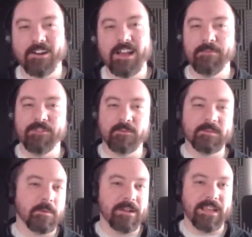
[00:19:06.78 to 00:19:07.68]
know, coming from
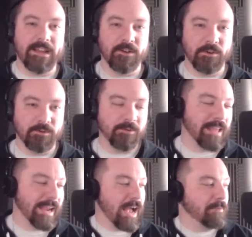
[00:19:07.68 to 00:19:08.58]
somebody here who
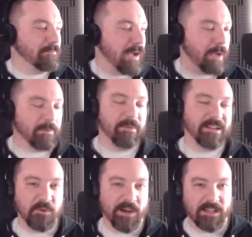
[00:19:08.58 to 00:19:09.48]
like I'm I'm a big
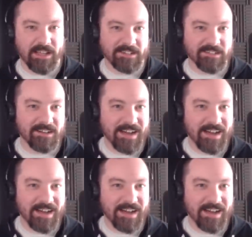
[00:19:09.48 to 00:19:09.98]
toy collector,